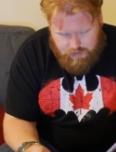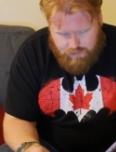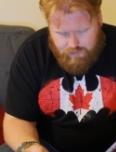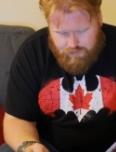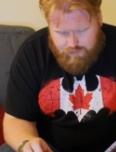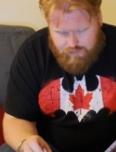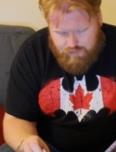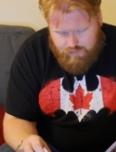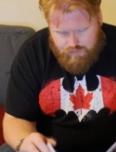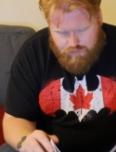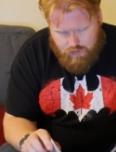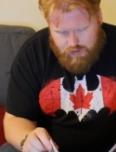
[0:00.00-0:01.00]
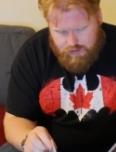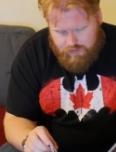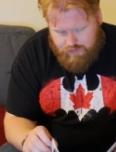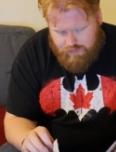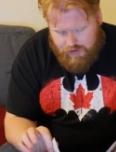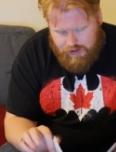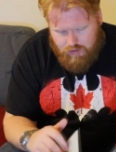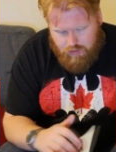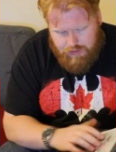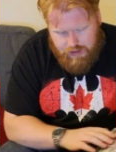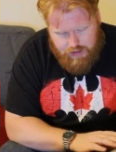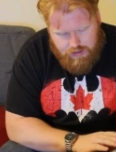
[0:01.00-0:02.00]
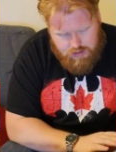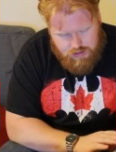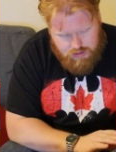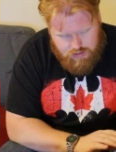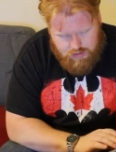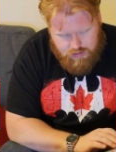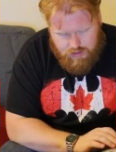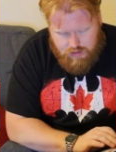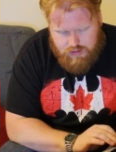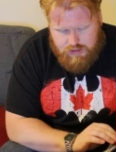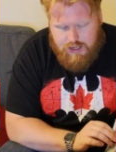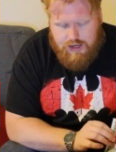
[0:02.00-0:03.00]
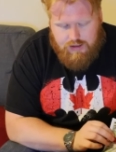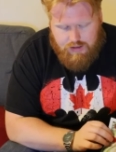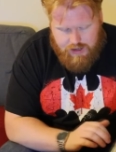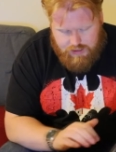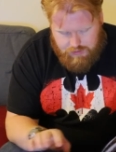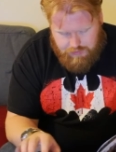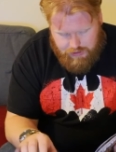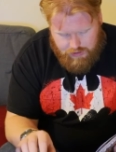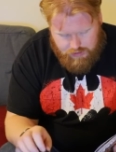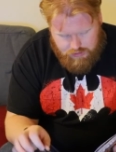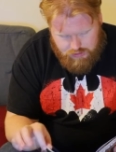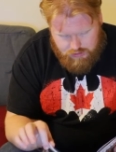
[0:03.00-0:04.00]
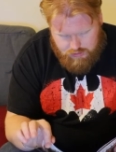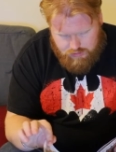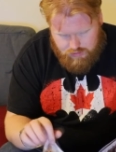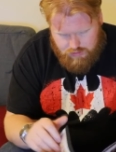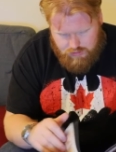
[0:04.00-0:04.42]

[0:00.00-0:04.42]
about the, what, the final page? Second last page,